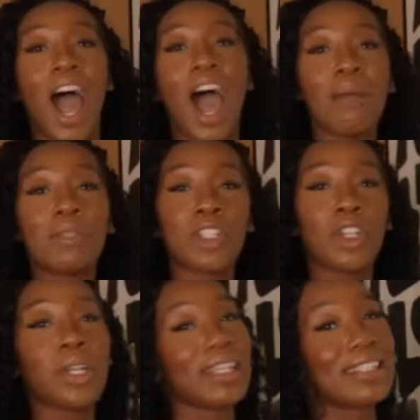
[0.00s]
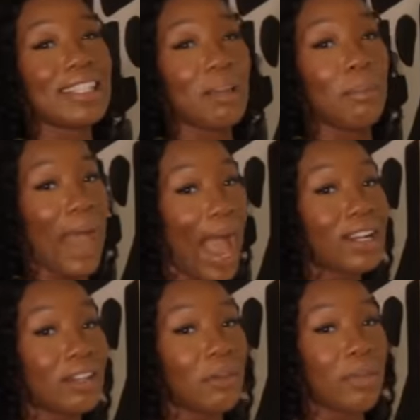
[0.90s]
I'm sure you can see the
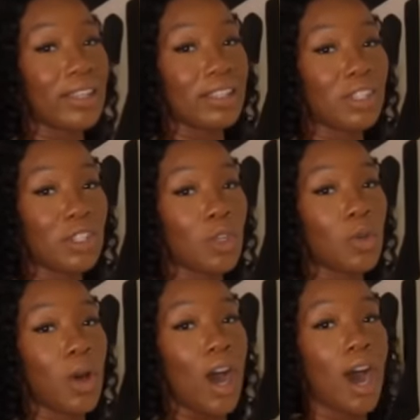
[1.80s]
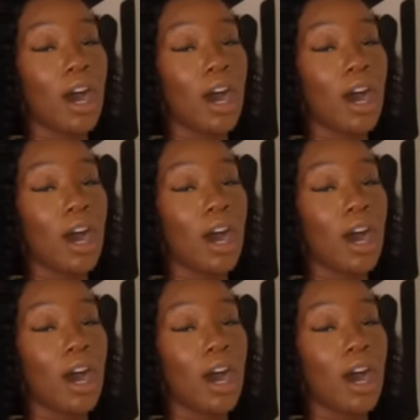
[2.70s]
back of the bathing suit,